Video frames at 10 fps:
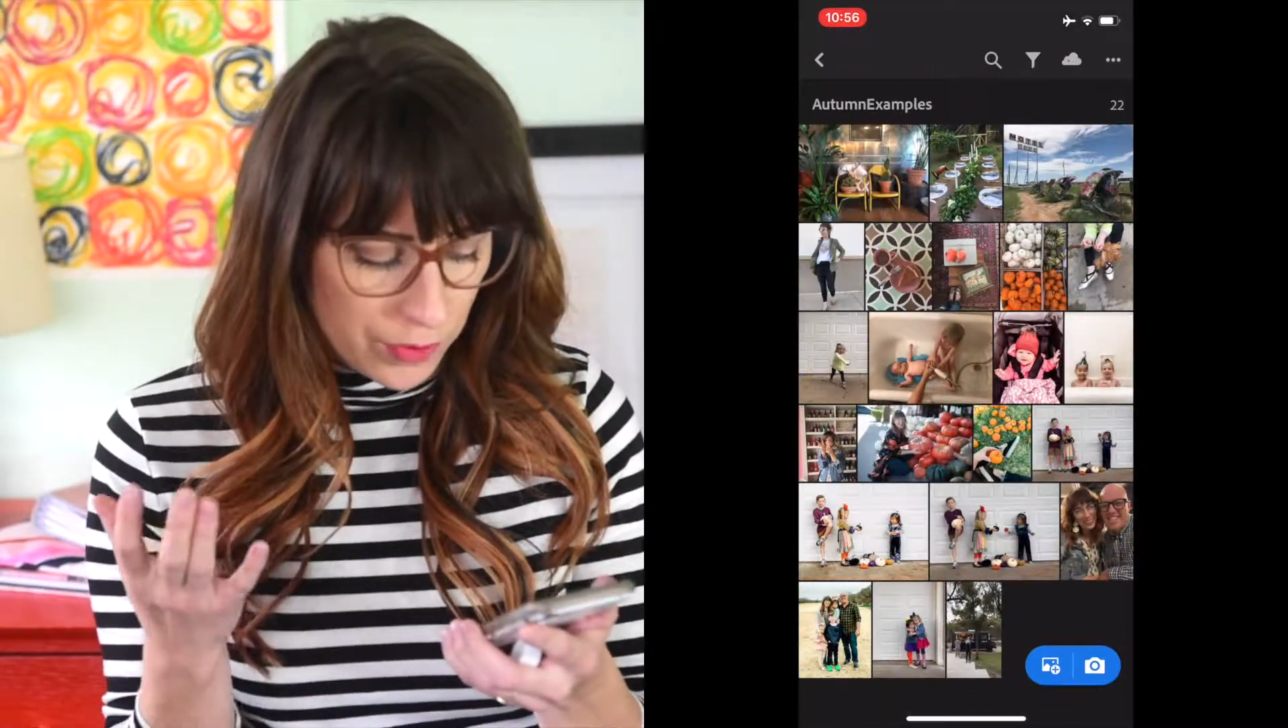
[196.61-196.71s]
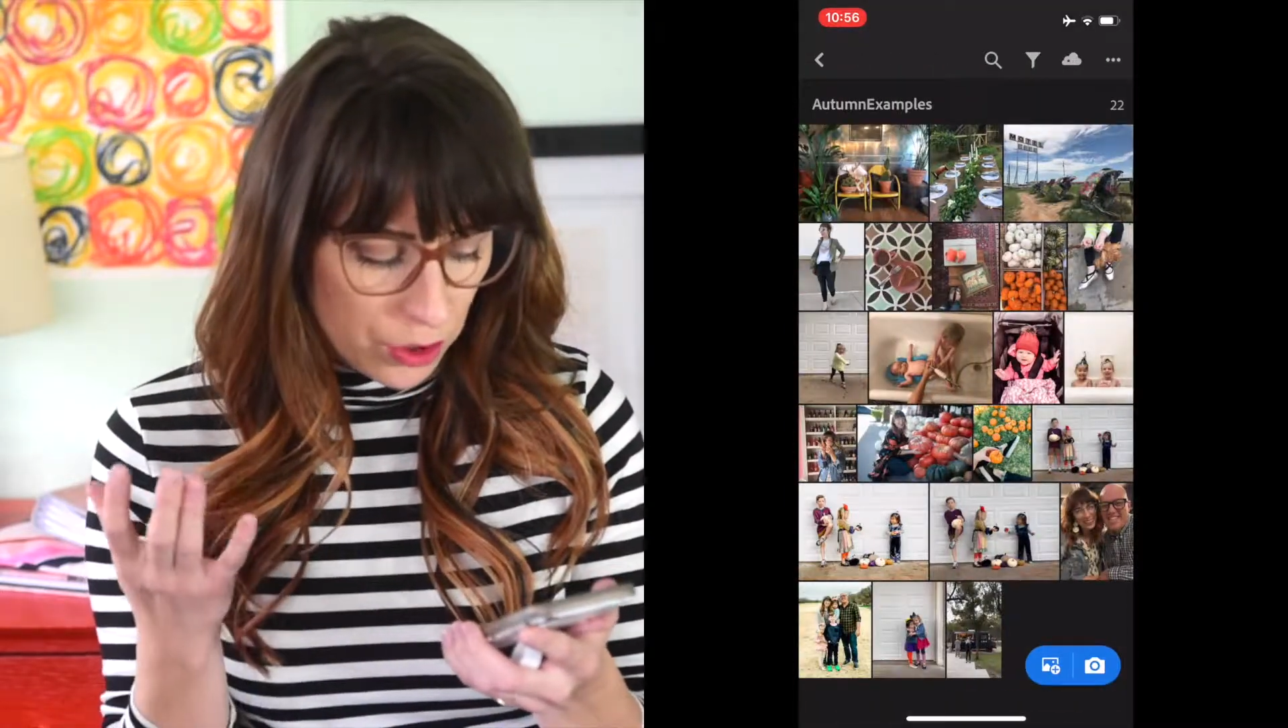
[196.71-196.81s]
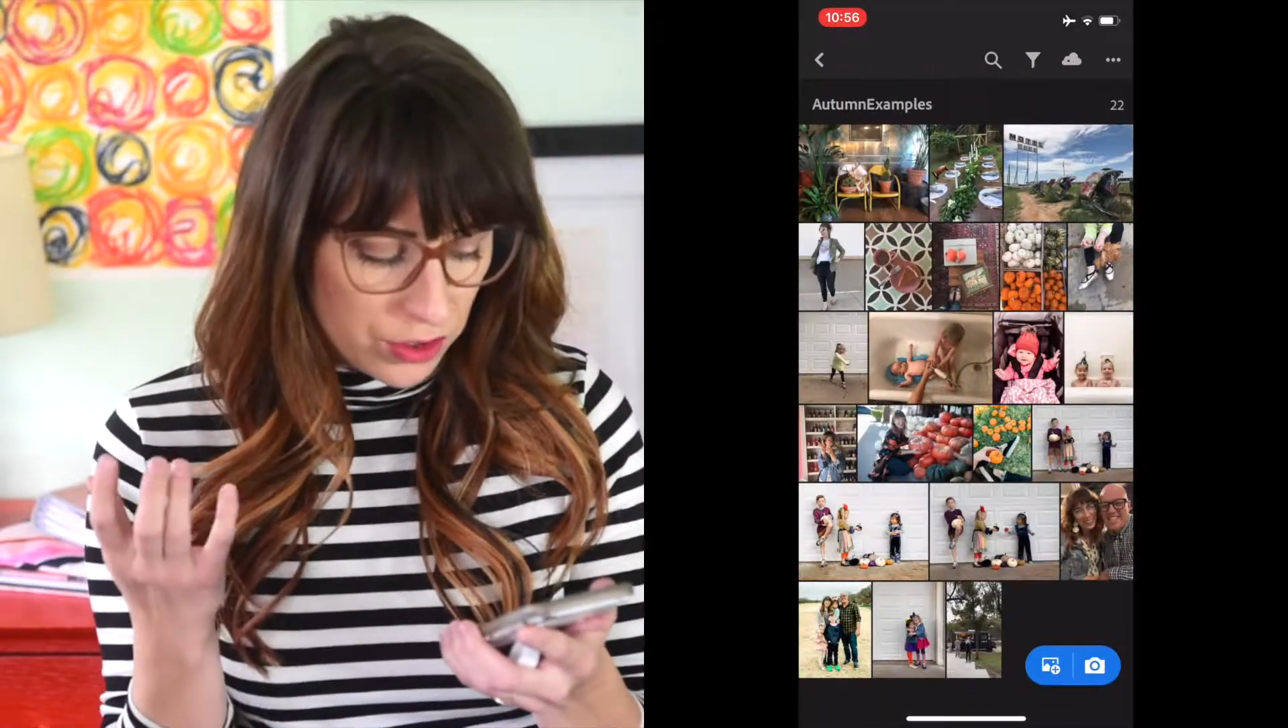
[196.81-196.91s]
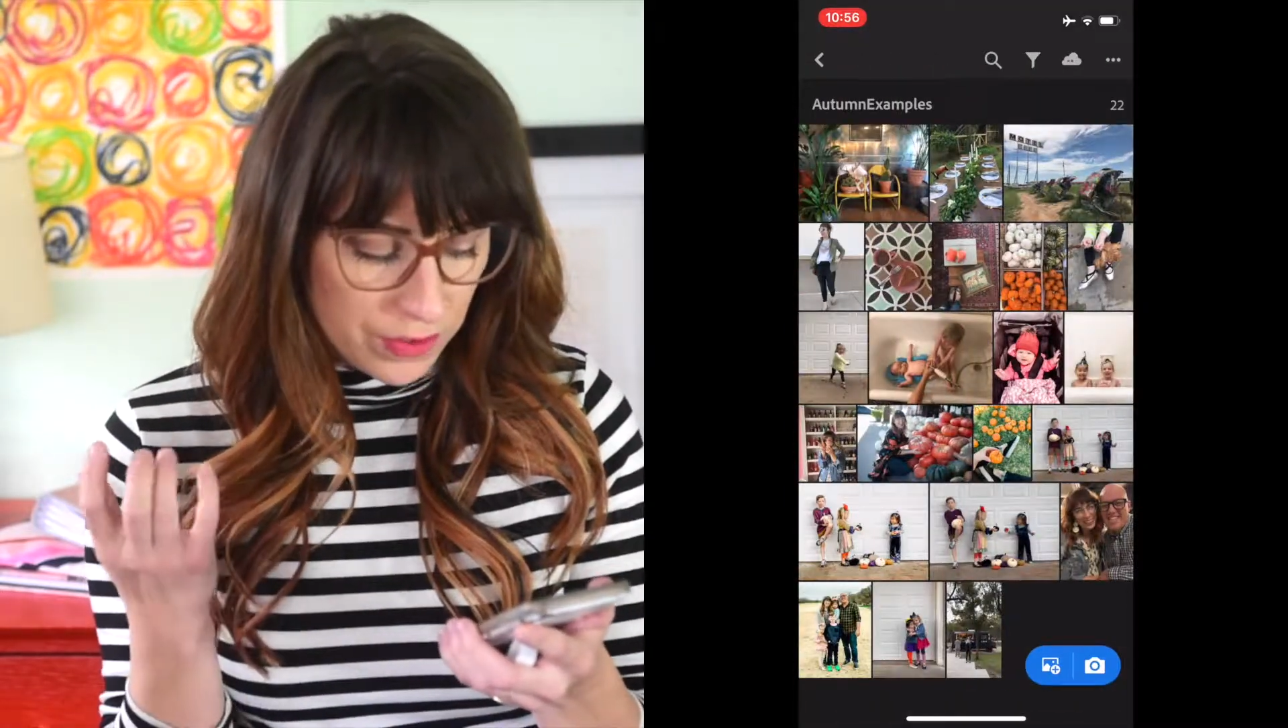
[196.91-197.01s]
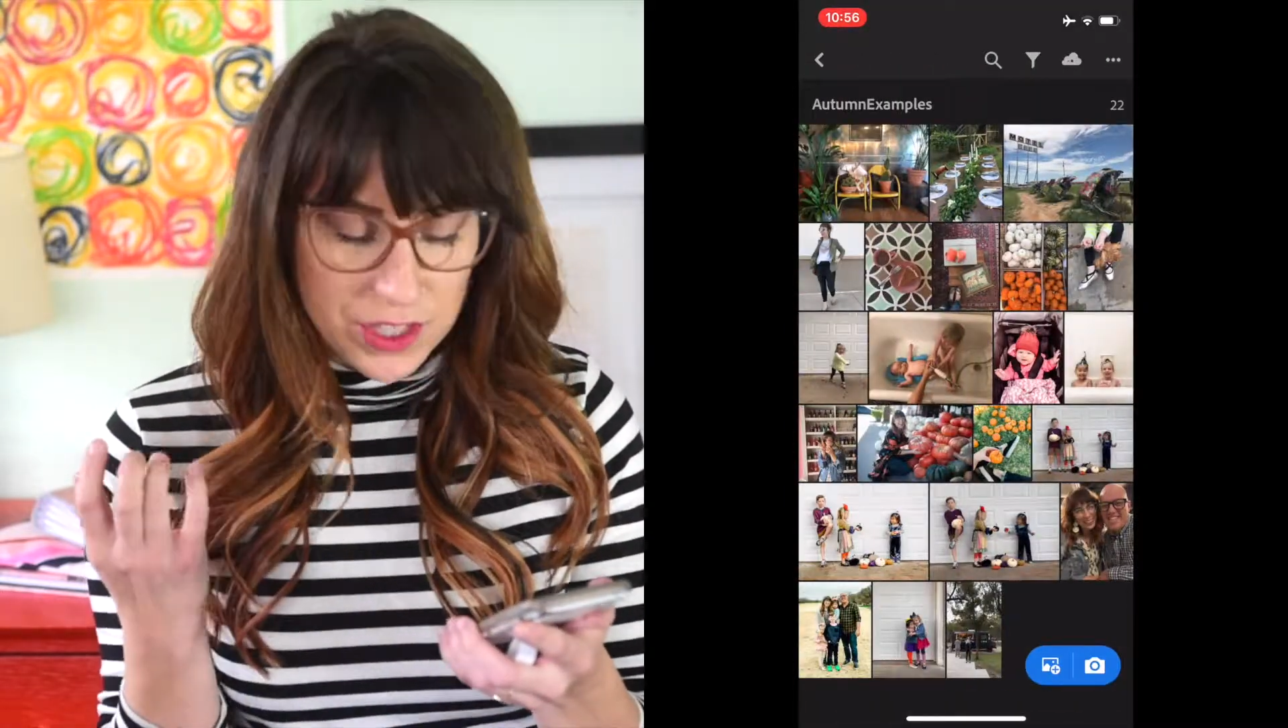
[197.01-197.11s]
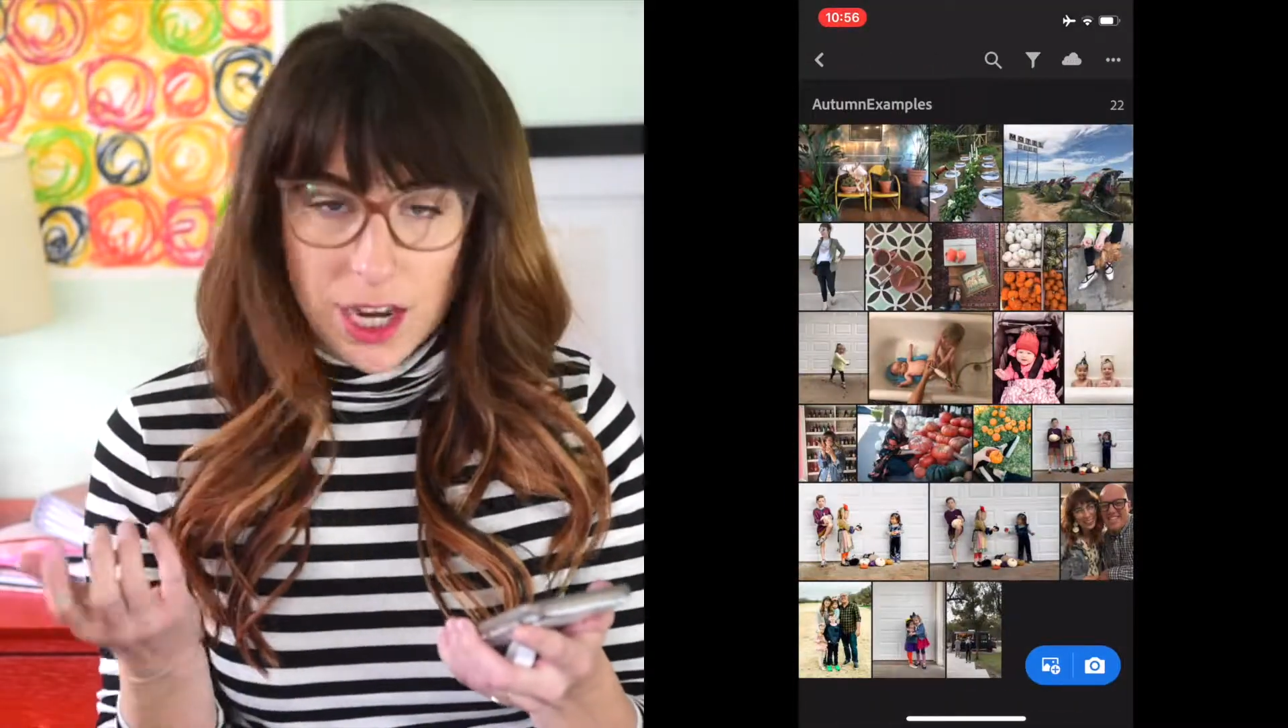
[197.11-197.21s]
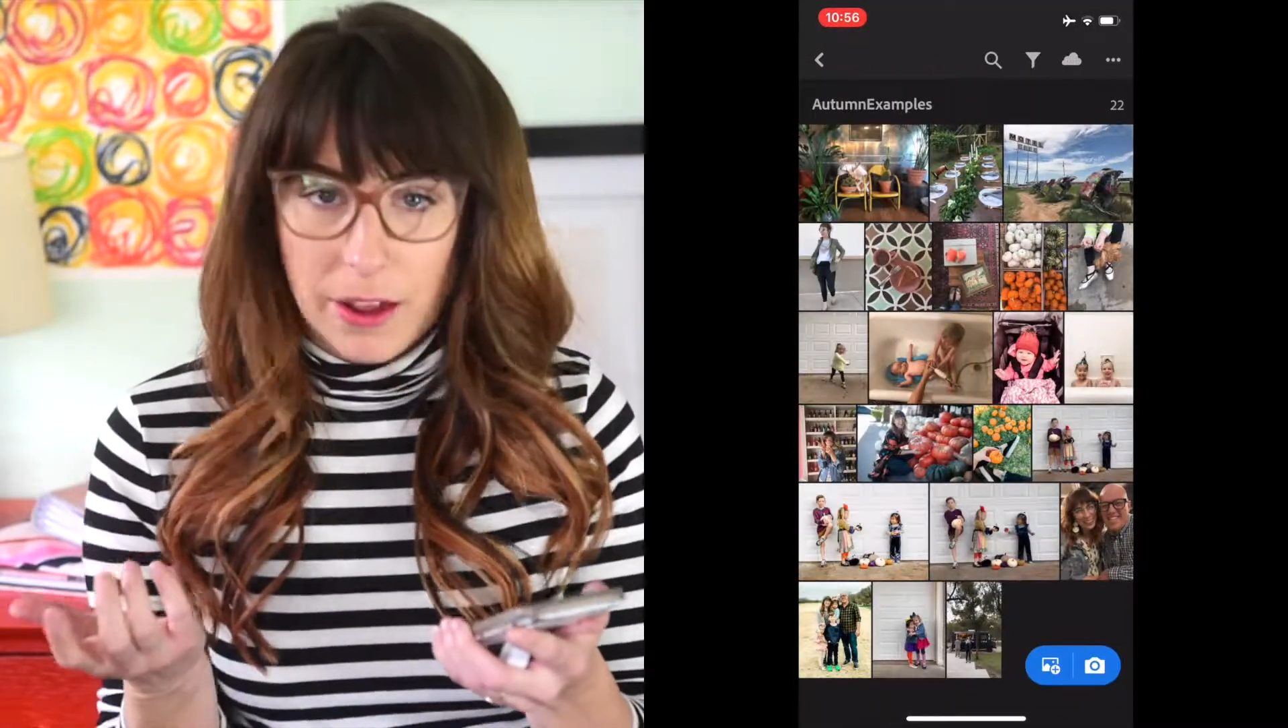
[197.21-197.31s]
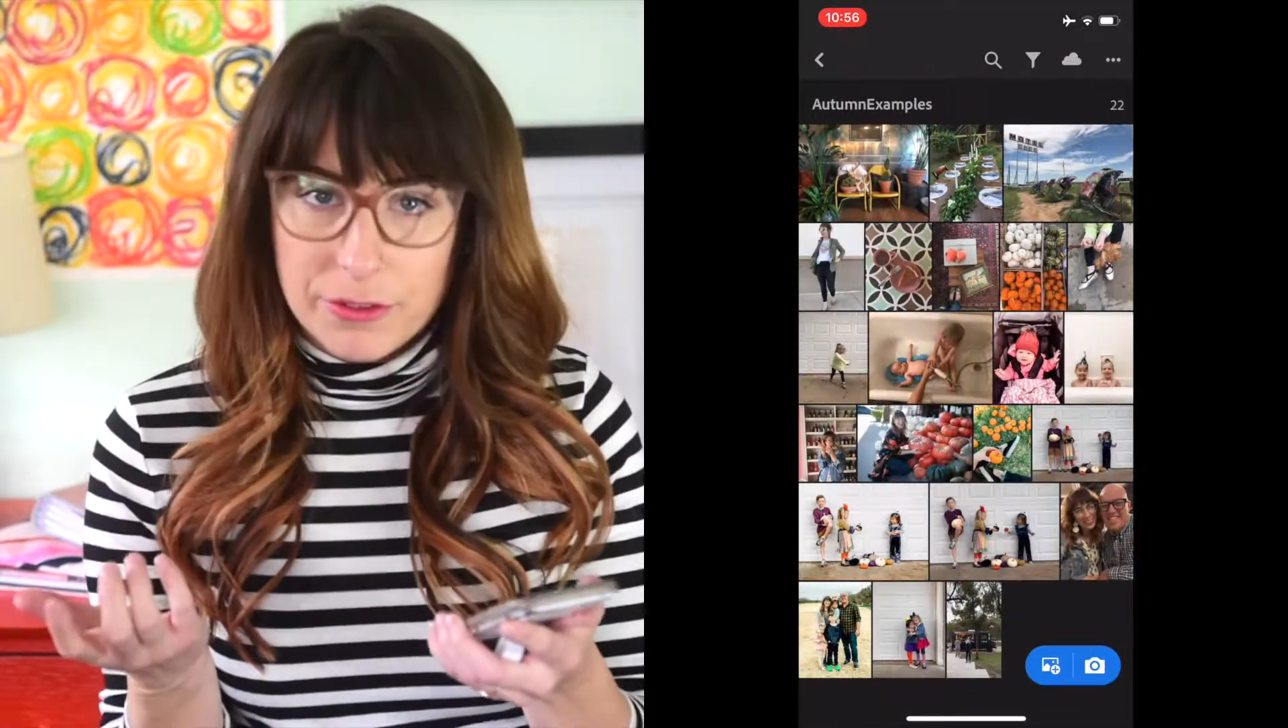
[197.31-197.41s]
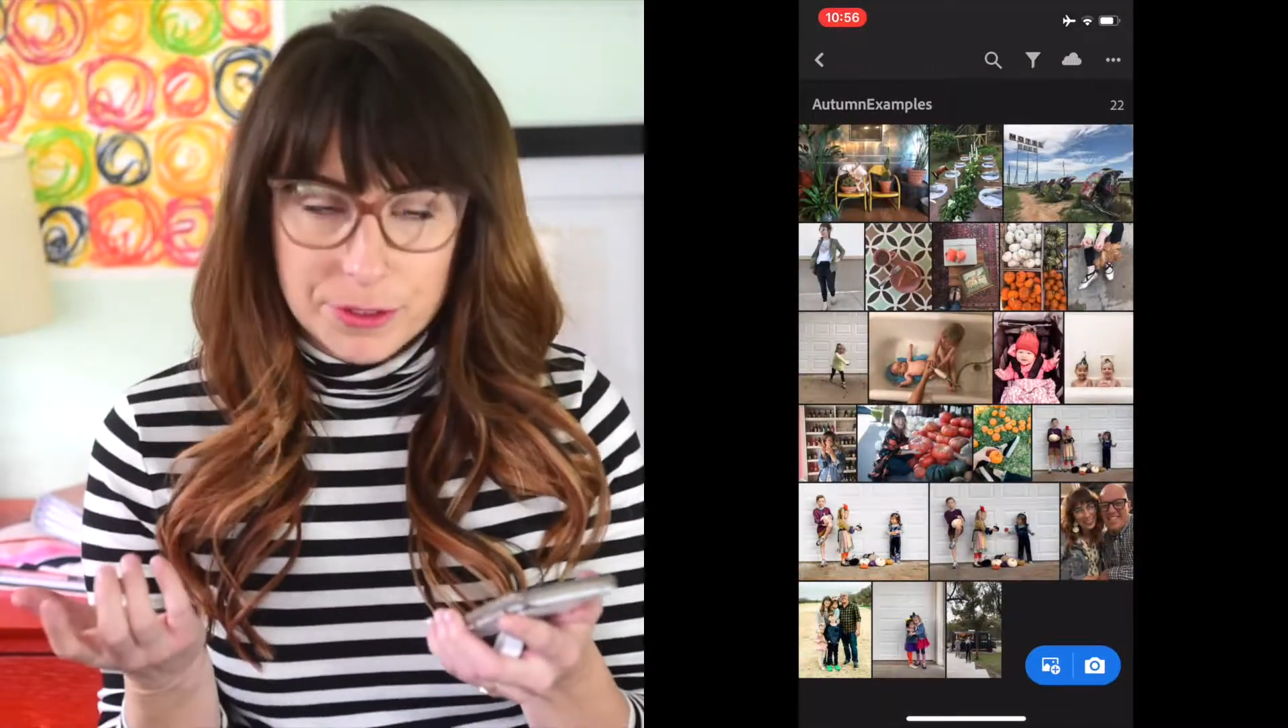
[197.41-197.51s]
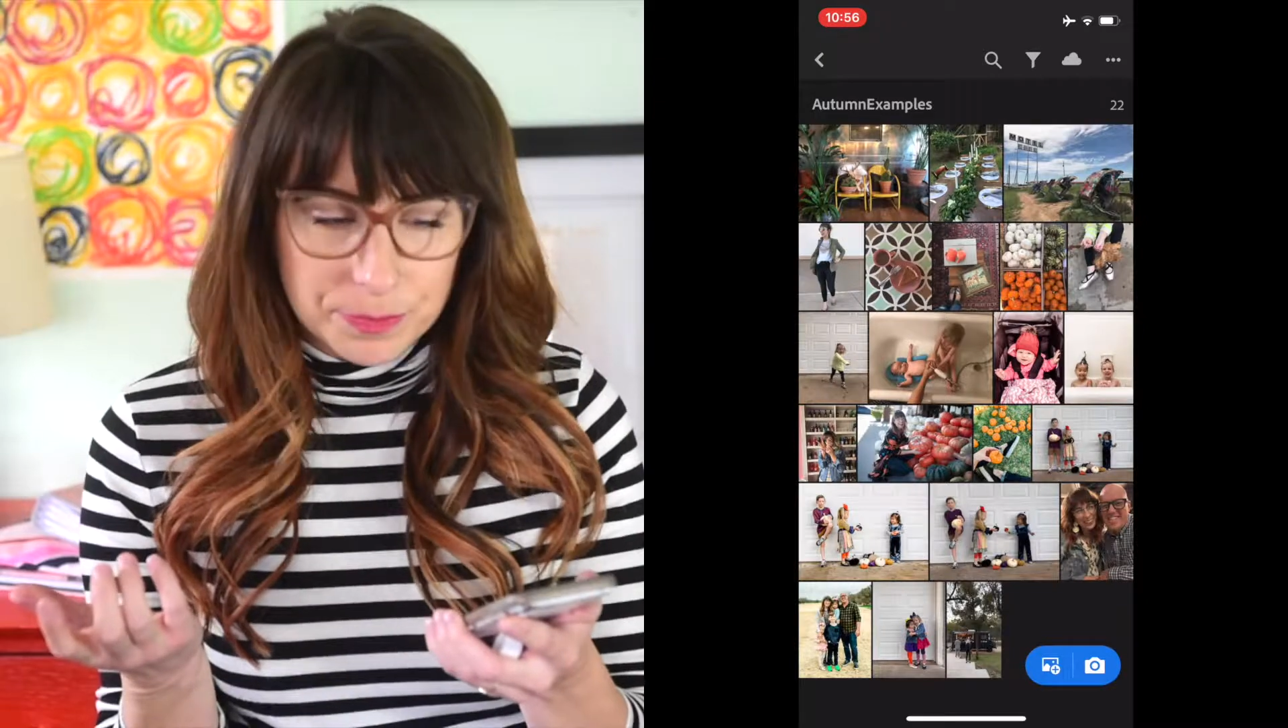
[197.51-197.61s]
photos of
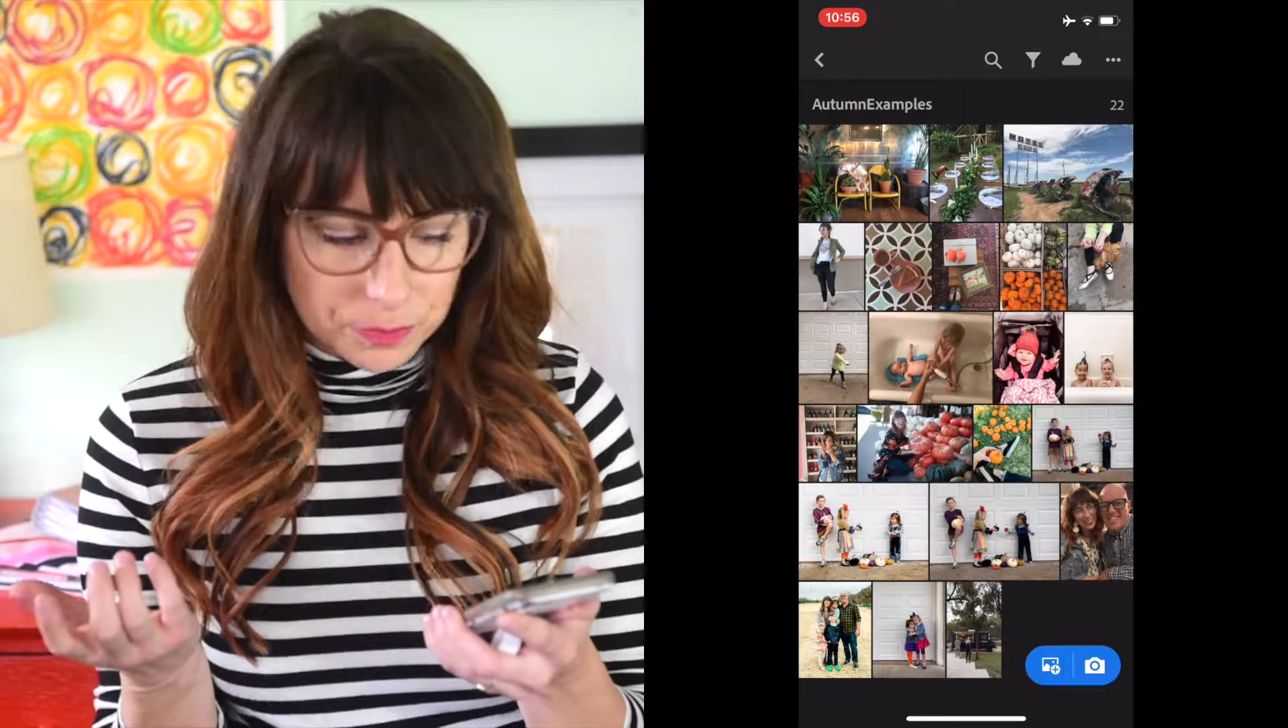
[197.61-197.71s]
stuff.